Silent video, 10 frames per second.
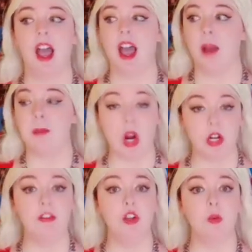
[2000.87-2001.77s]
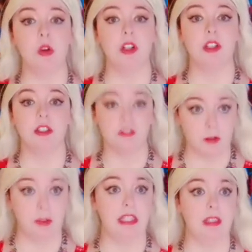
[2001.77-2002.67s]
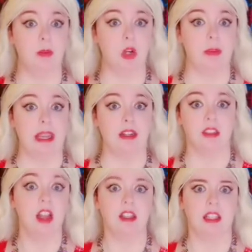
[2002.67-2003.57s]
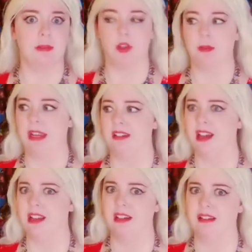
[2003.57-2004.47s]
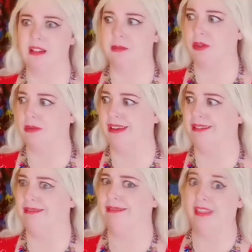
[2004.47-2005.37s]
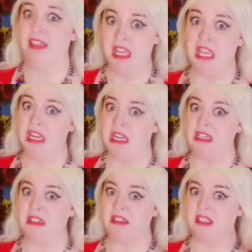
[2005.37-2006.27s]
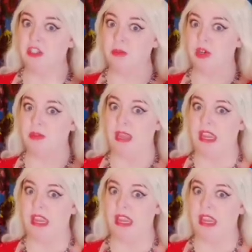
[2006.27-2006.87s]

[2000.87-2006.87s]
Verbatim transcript: part of your world from a little mermaid the little mermaid not a little mermaid the little mermaid